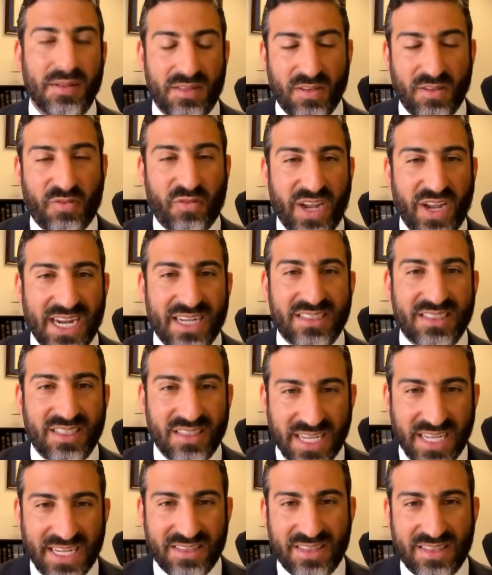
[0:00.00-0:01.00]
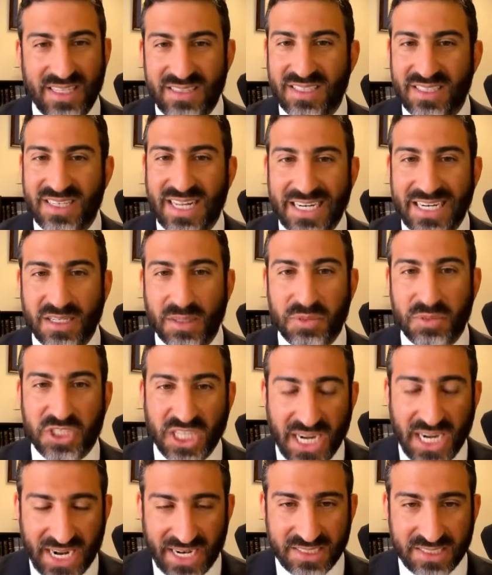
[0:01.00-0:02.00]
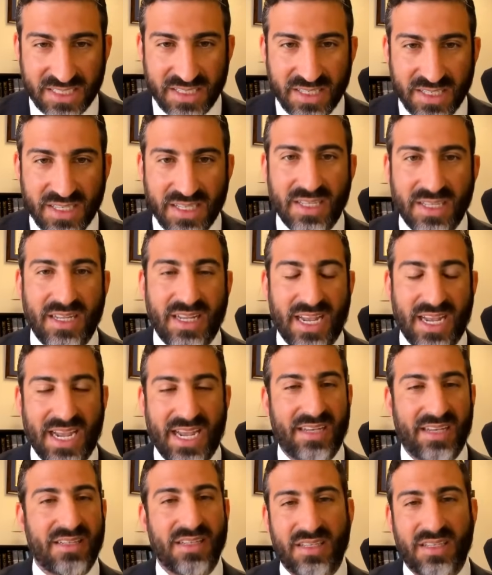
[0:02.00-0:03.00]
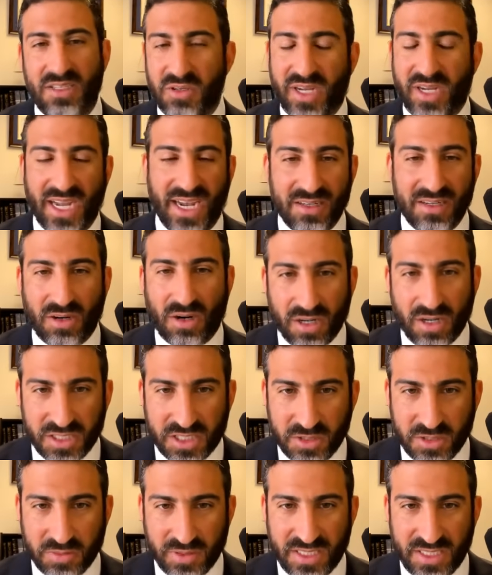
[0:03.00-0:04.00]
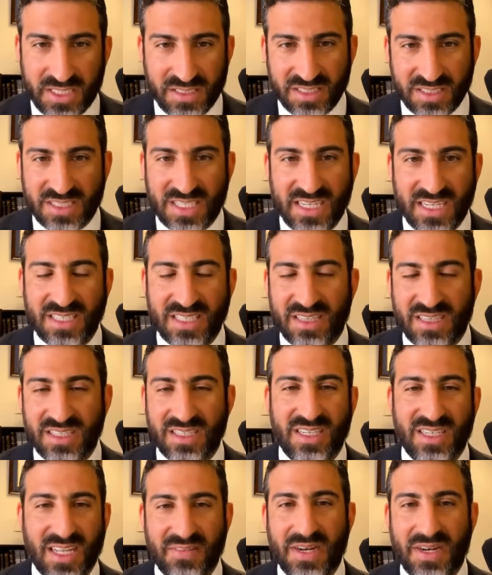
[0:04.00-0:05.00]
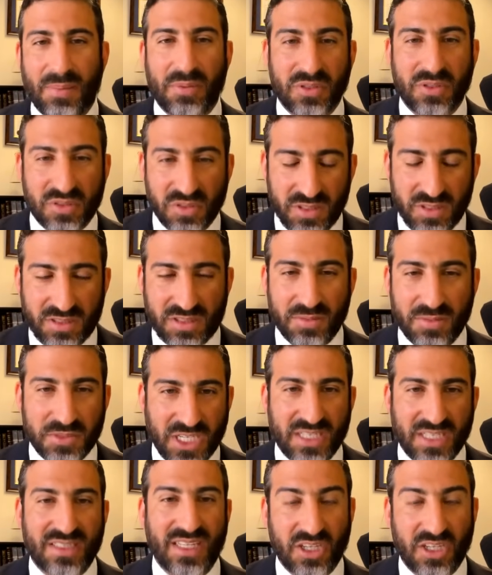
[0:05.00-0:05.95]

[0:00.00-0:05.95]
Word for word: the fact that they did not object, and you can't argue really in this case that they didn't have an opportunity to object.